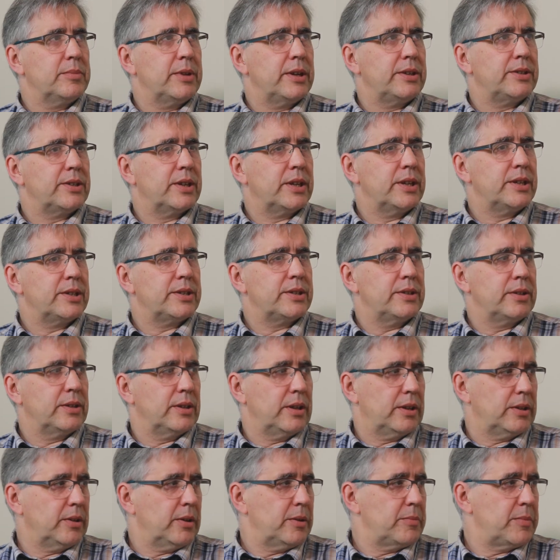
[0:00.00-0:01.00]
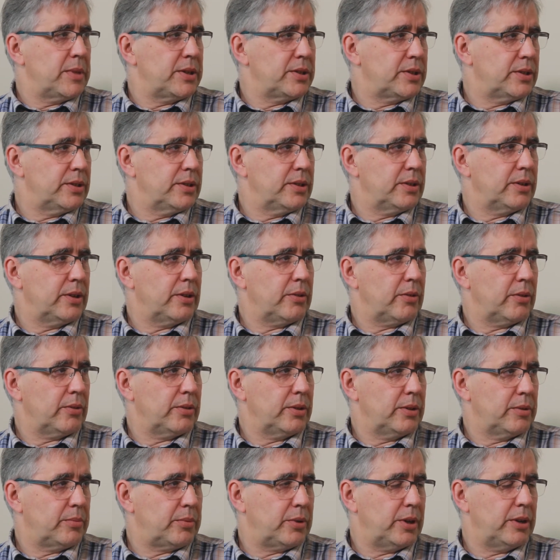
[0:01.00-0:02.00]
about education, and I mentioned earlier on
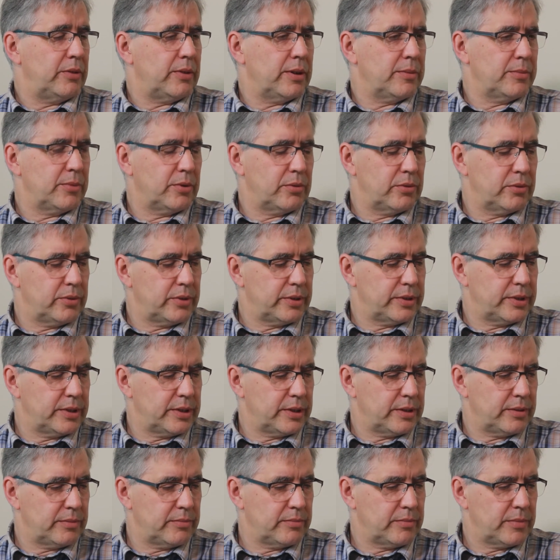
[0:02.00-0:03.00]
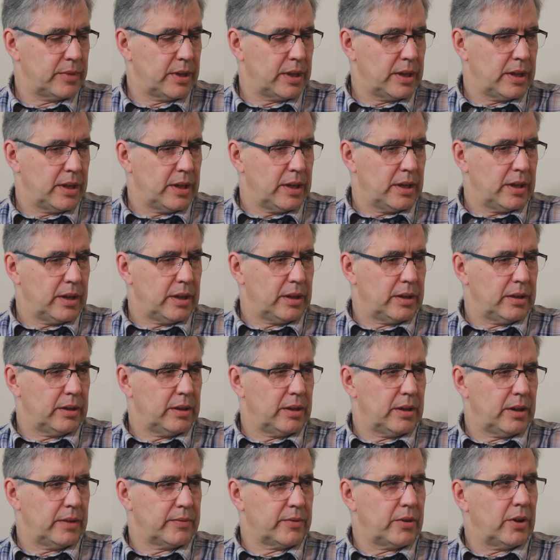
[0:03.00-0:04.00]
in the pre-ramble that
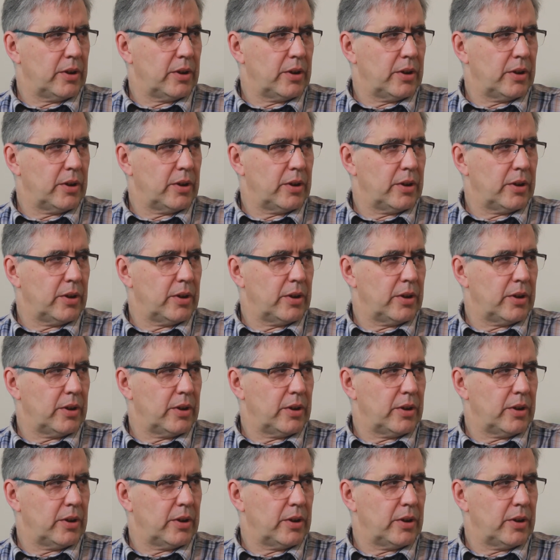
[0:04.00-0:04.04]
I've